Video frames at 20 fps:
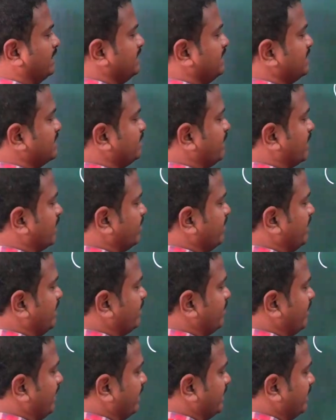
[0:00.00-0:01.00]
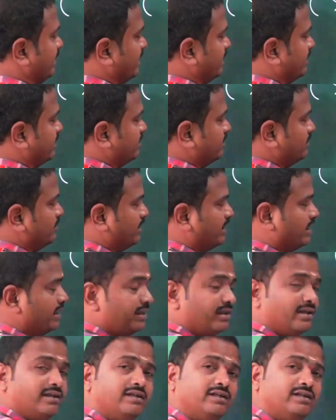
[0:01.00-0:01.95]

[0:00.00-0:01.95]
This is permanent magnet. Okay.